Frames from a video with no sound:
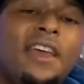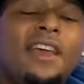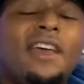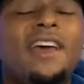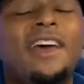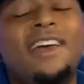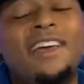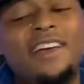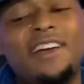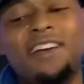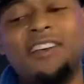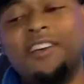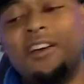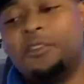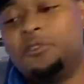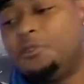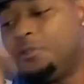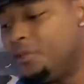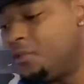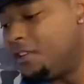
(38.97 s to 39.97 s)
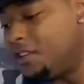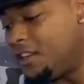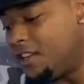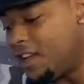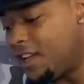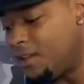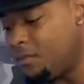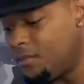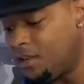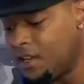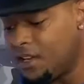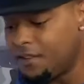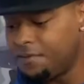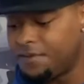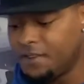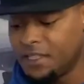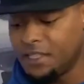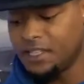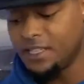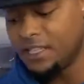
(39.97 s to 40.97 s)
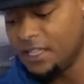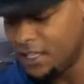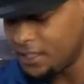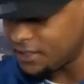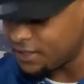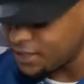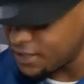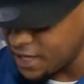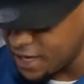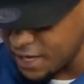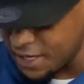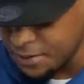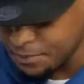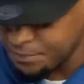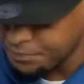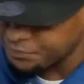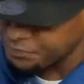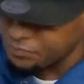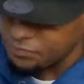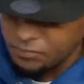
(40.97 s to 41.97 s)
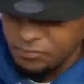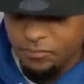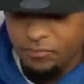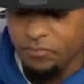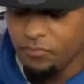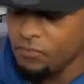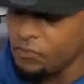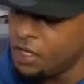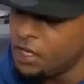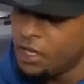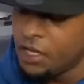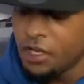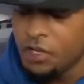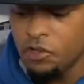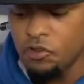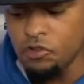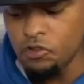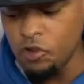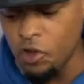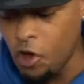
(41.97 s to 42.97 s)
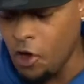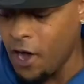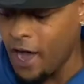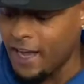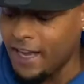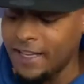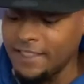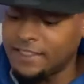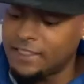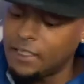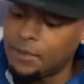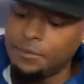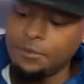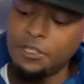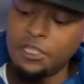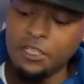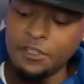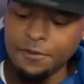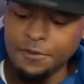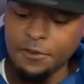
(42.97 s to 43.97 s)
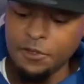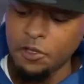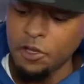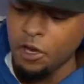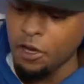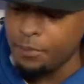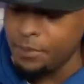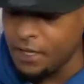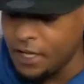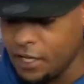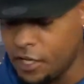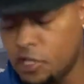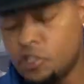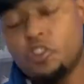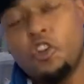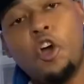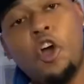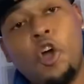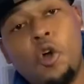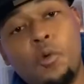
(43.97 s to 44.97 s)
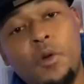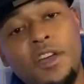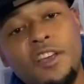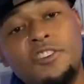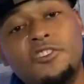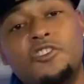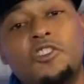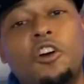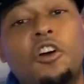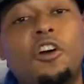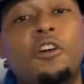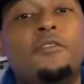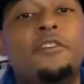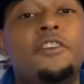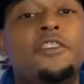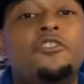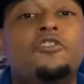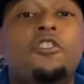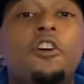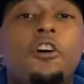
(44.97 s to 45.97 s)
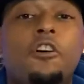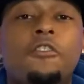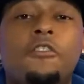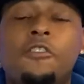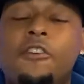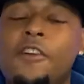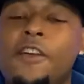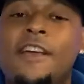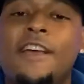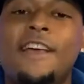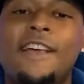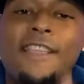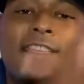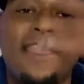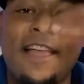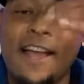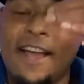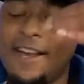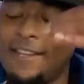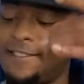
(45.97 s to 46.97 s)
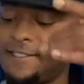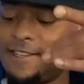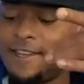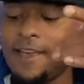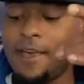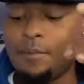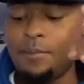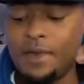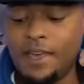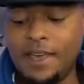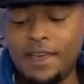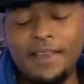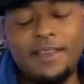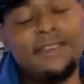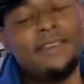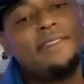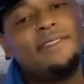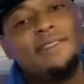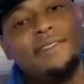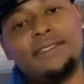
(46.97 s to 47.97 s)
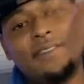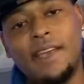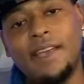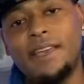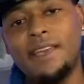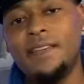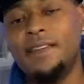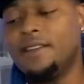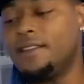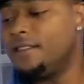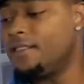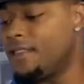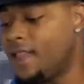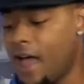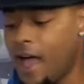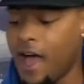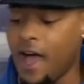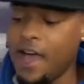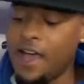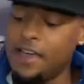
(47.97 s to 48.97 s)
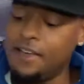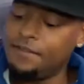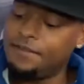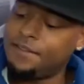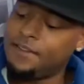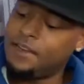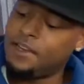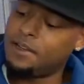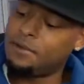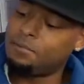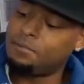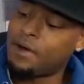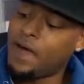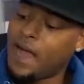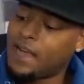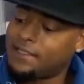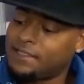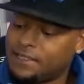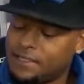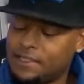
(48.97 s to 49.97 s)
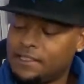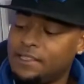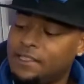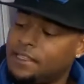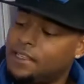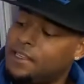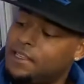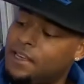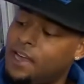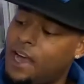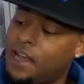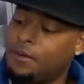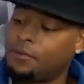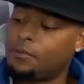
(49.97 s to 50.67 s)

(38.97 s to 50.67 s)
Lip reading: Hey, how y'all doing today, man? I'm feeling good today. You know, I got something good for y'all, man. As always, you already know. Like I said, man, second live unboxing. Got them